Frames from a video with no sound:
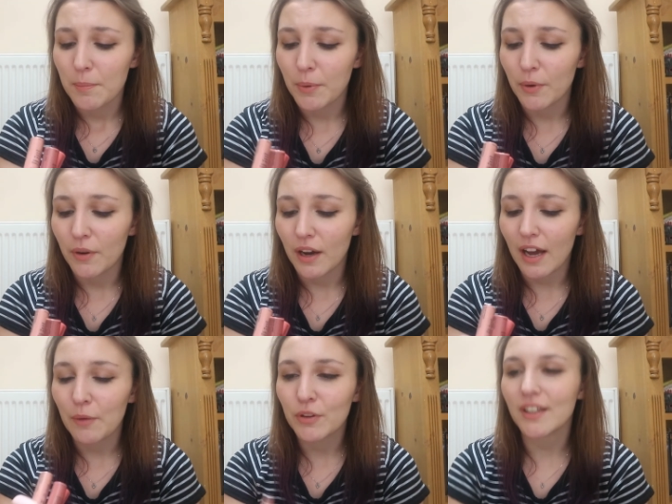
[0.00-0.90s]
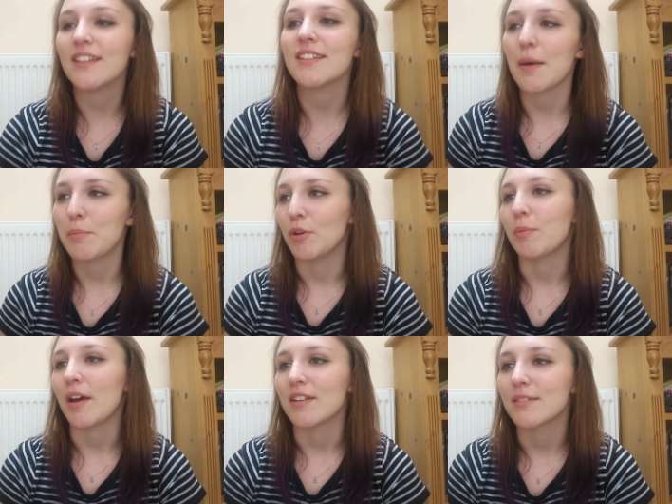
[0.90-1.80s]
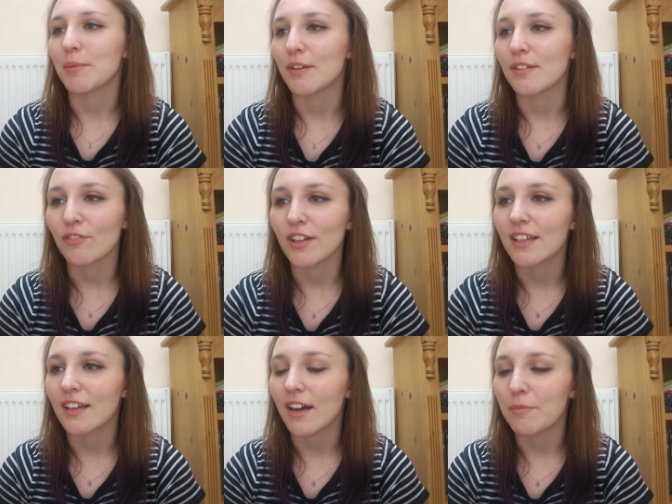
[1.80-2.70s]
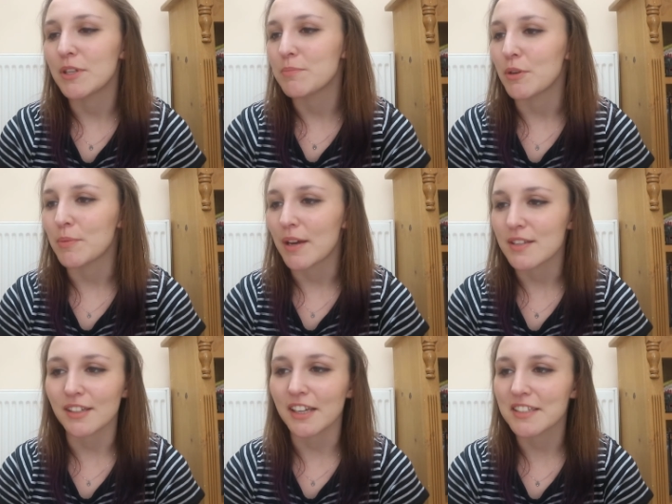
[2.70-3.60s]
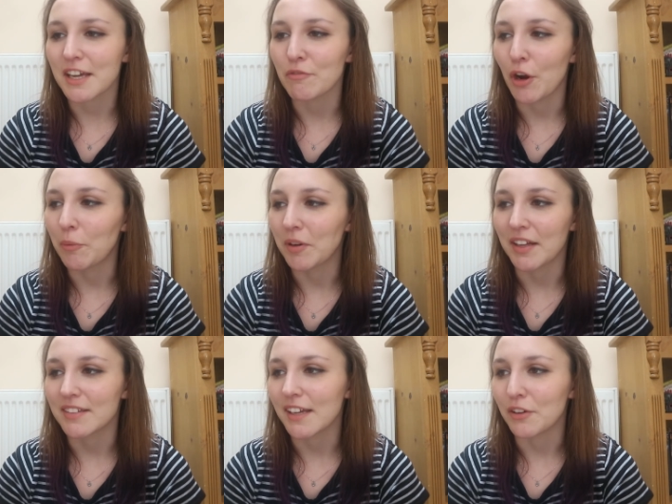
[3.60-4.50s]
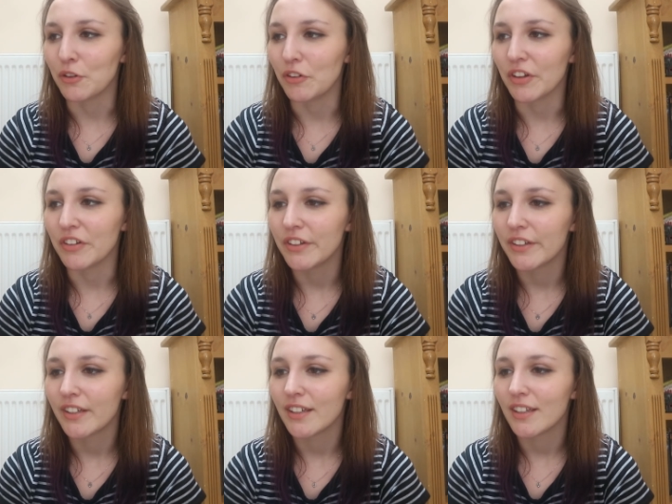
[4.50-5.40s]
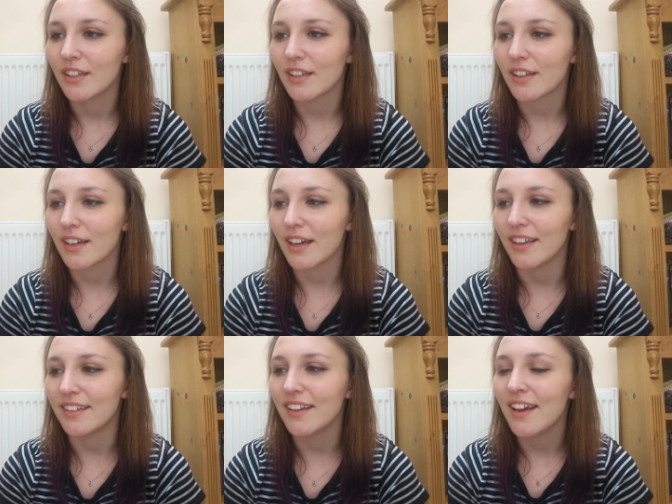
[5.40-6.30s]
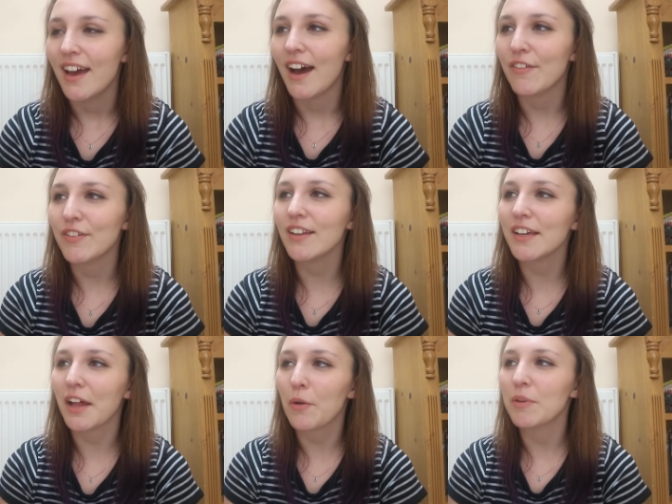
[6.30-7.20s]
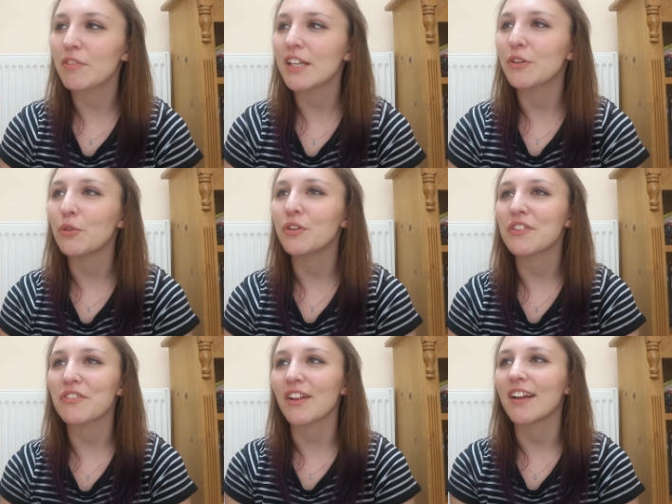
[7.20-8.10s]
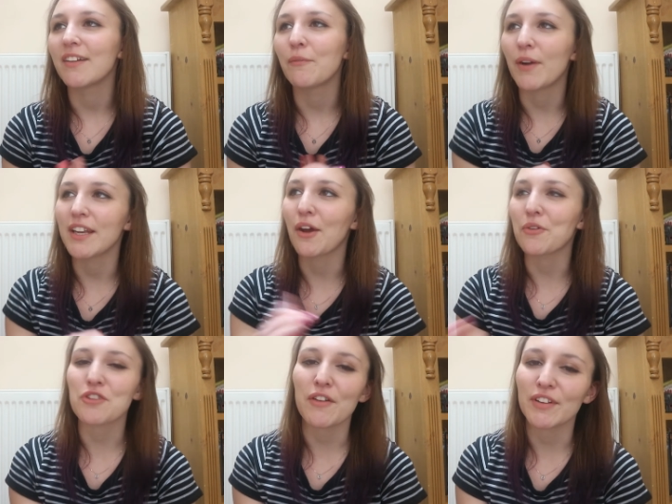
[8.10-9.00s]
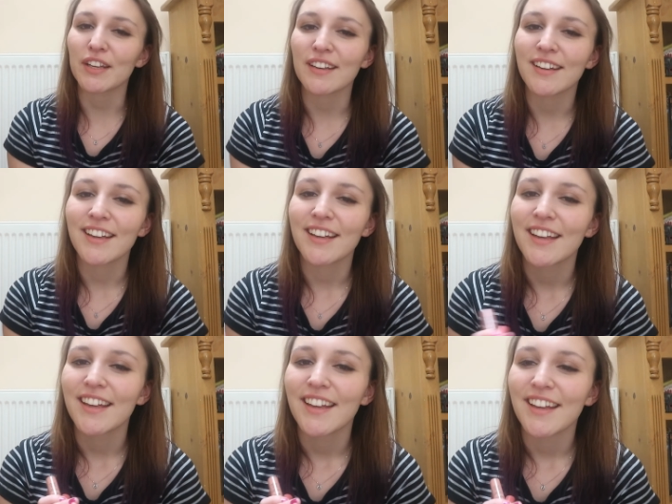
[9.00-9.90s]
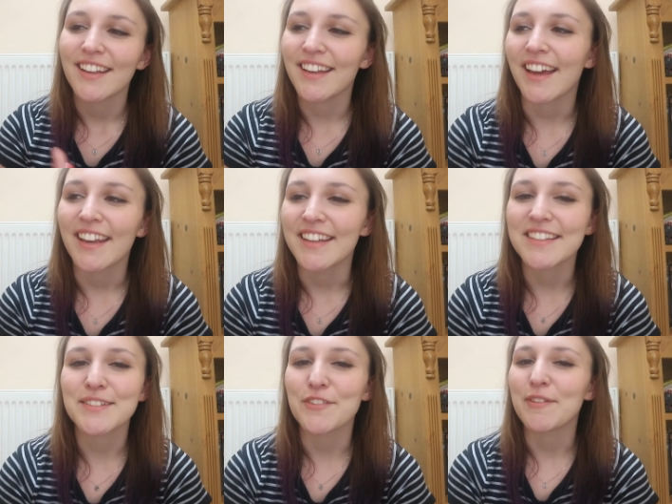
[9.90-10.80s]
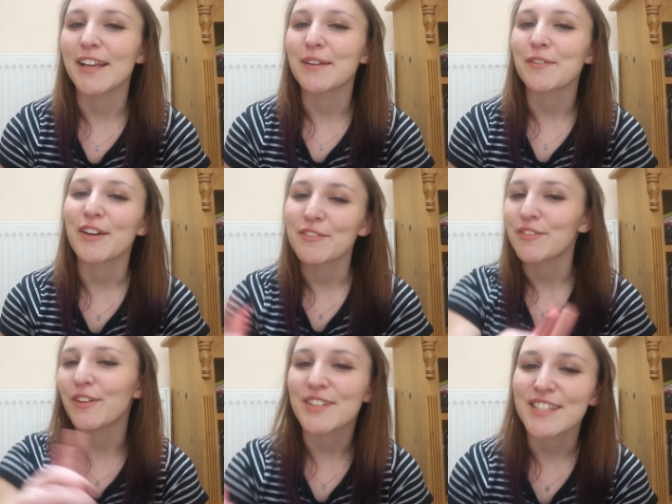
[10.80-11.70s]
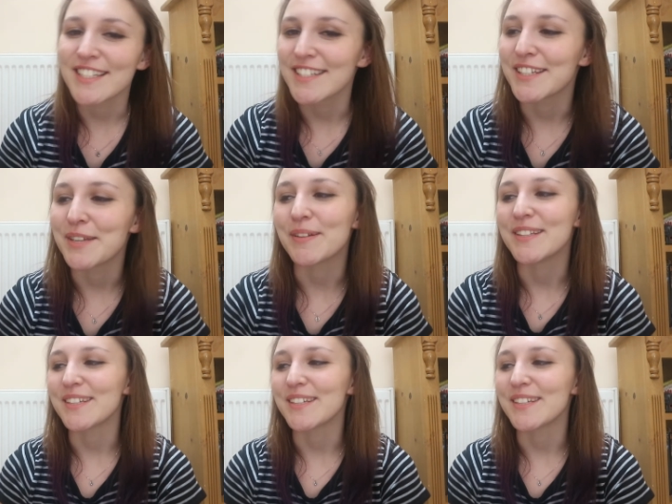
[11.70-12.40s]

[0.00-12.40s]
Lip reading: but I would like to get Budapest because I've been to Budapest, I'd like to get Rome, I'd like to get London. And I feel like that'll be really cool, like when you go traveling, get a NYX Soft Matte Lip Cream for all the cities that you've been